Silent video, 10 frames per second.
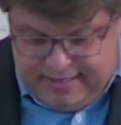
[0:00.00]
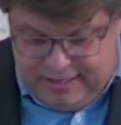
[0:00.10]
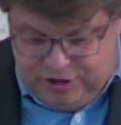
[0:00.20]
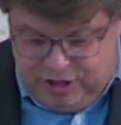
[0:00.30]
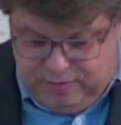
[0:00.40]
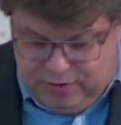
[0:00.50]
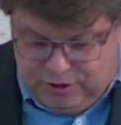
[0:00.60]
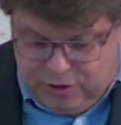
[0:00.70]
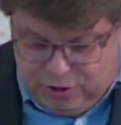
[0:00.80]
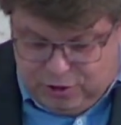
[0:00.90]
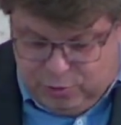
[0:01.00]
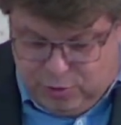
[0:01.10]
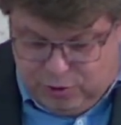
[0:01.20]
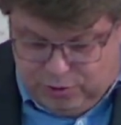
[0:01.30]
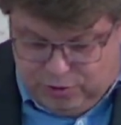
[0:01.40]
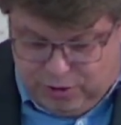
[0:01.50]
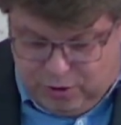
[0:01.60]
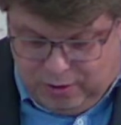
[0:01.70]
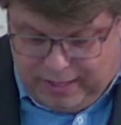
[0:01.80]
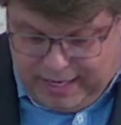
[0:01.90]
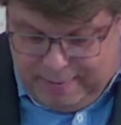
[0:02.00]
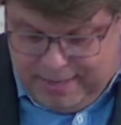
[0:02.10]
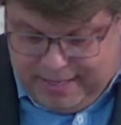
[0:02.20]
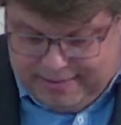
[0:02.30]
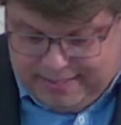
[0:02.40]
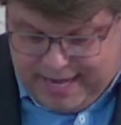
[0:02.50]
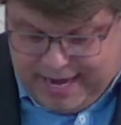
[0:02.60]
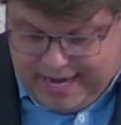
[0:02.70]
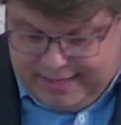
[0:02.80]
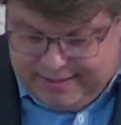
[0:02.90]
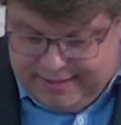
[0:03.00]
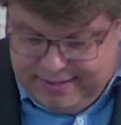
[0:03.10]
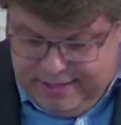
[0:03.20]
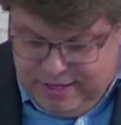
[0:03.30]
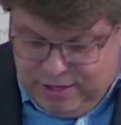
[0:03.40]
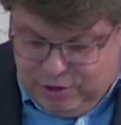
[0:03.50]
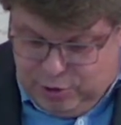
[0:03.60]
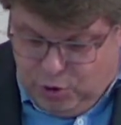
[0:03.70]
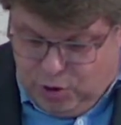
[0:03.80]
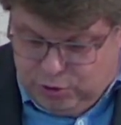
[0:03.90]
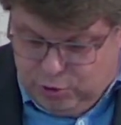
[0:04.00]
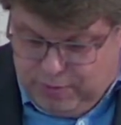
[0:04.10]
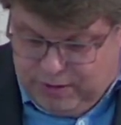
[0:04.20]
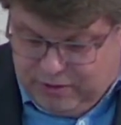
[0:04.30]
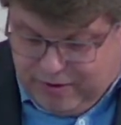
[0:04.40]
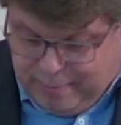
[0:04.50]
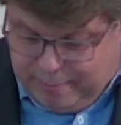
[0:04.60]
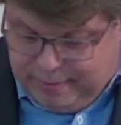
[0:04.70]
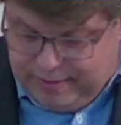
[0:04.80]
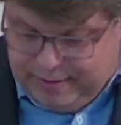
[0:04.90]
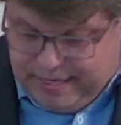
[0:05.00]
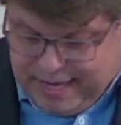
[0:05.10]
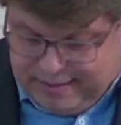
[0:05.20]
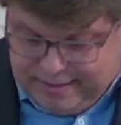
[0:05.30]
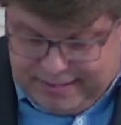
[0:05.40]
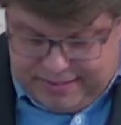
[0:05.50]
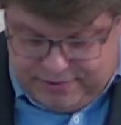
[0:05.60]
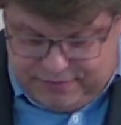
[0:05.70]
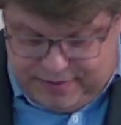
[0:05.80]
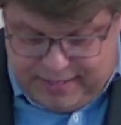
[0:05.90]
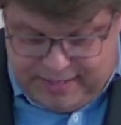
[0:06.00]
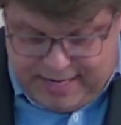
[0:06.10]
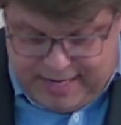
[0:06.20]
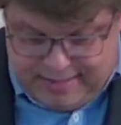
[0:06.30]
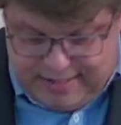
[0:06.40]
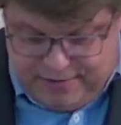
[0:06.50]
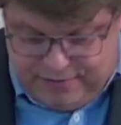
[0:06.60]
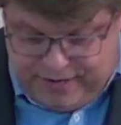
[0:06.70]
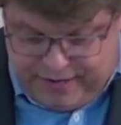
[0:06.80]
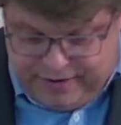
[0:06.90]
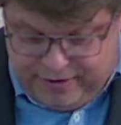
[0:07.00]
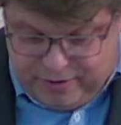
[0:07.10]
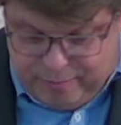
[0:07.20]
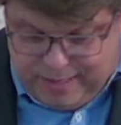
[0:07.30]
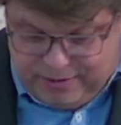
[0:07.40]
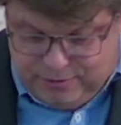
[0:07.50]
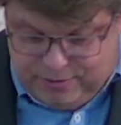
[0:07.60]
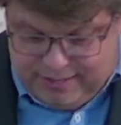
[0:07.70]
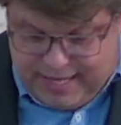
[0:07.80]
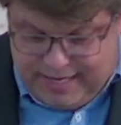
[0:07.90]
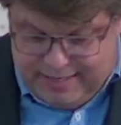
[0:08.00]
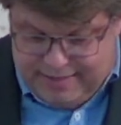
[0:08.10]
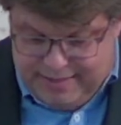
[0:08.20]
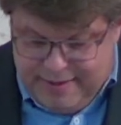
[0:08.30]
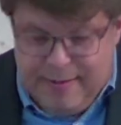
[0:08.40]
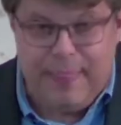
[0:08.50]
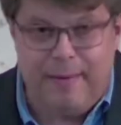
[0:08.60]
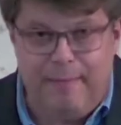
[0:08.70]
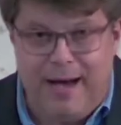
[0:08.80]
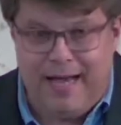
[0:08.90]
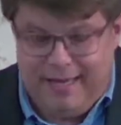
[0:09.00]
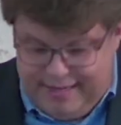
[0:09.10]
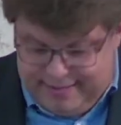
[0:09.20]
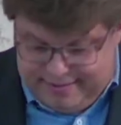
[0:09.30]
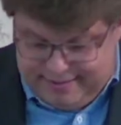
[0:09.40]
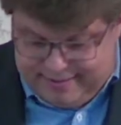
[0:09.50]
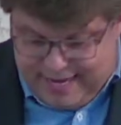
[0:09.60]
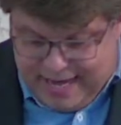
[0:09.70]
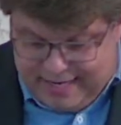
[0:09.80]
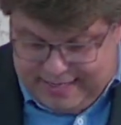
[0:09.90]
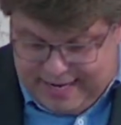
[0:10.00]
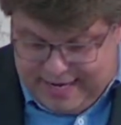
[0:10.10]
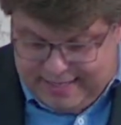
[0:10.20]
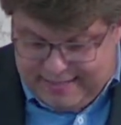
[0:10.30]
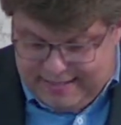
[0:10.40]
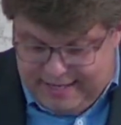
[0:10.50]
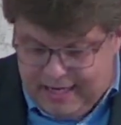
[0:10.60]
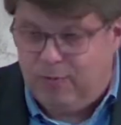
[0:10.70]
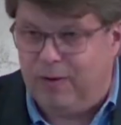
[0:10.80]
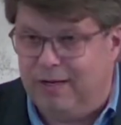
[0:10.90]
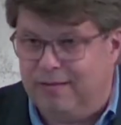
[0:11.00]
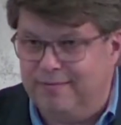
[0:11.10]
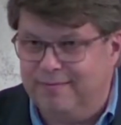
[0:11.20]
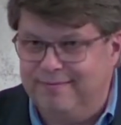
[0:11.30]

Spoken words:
that she was not to control him as the head, nor to be trampled under his feet as inferior, but to stand by his side as equal,